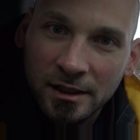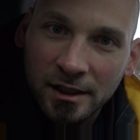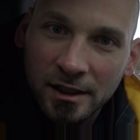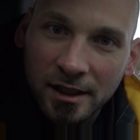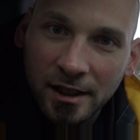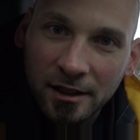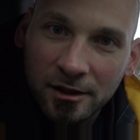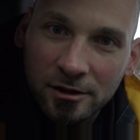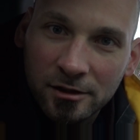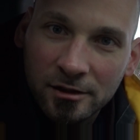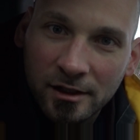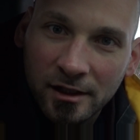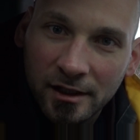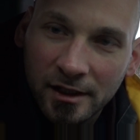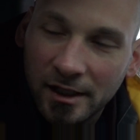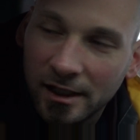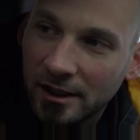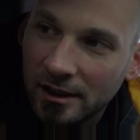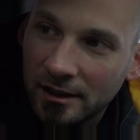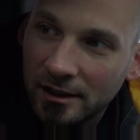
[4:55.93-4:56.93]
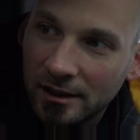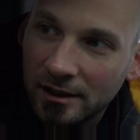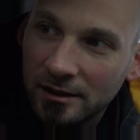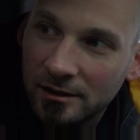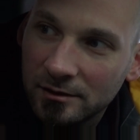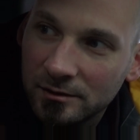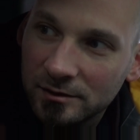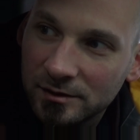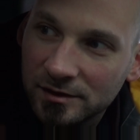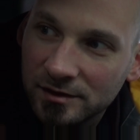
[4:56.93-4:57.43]
And I heard it again, and
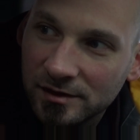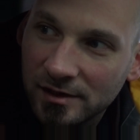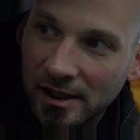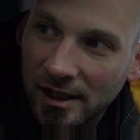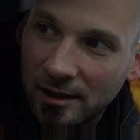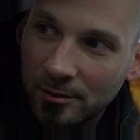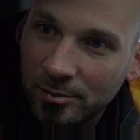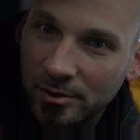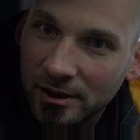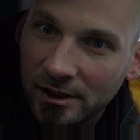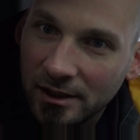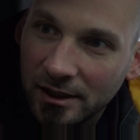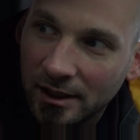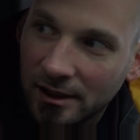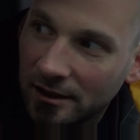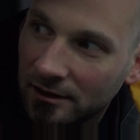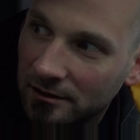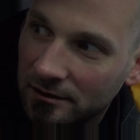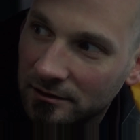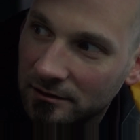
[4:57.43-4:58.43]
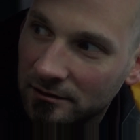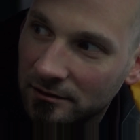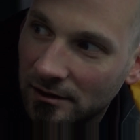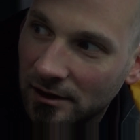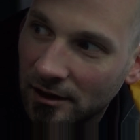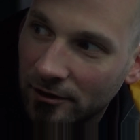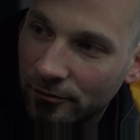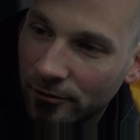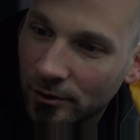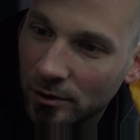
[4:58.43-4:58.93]
then it would stop, and
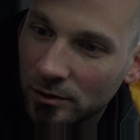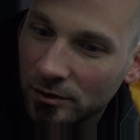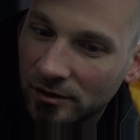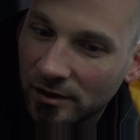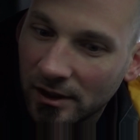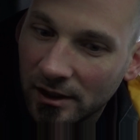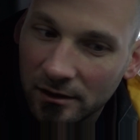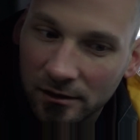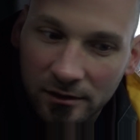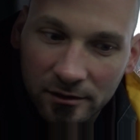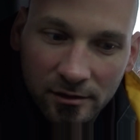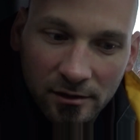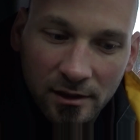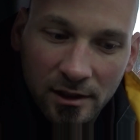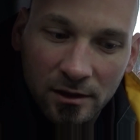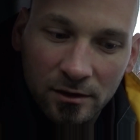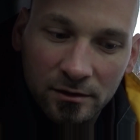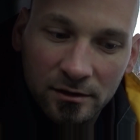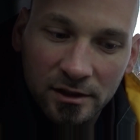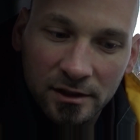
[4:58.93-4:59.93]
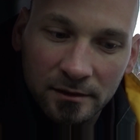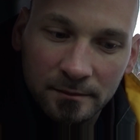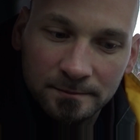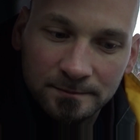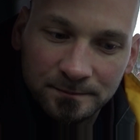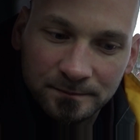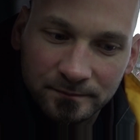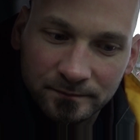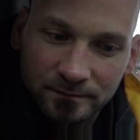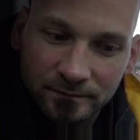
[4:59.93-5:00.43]
I froze, and I looked around, and
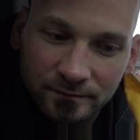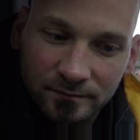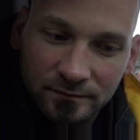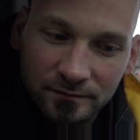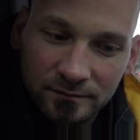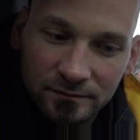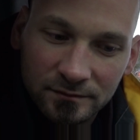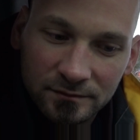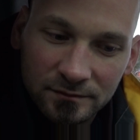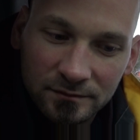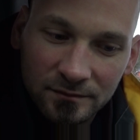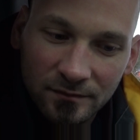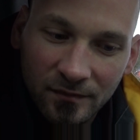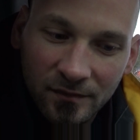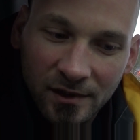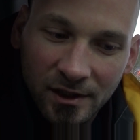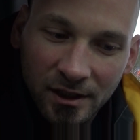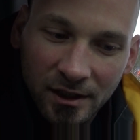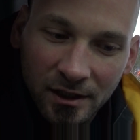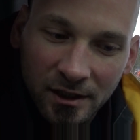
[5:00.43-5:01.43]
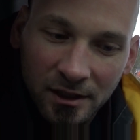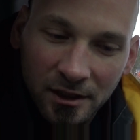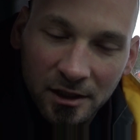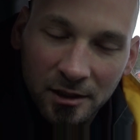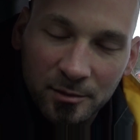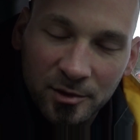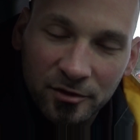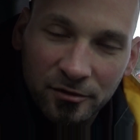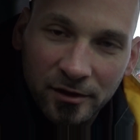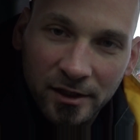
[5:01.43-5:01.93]

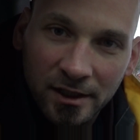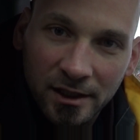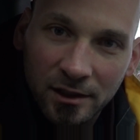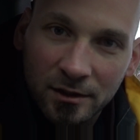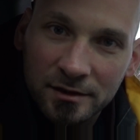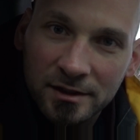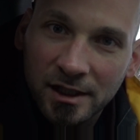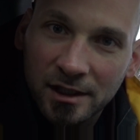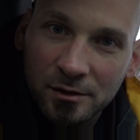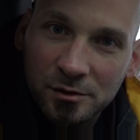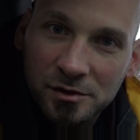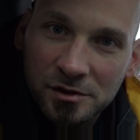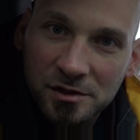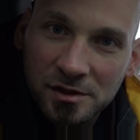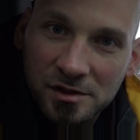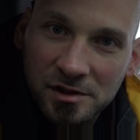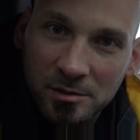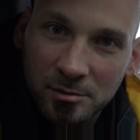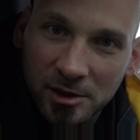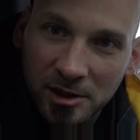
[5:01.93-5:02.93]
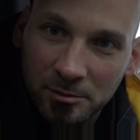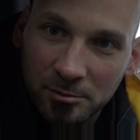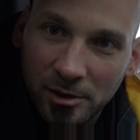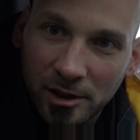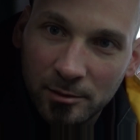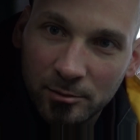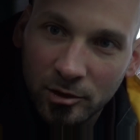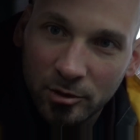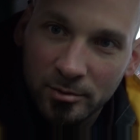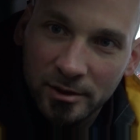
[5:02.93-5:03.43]
come to find out that it was just a big
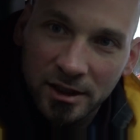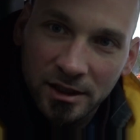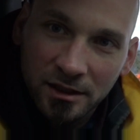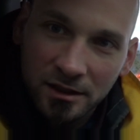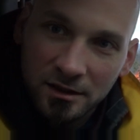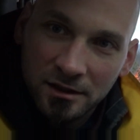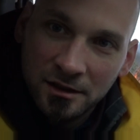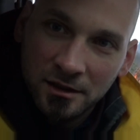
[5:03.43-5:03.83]
bumblebee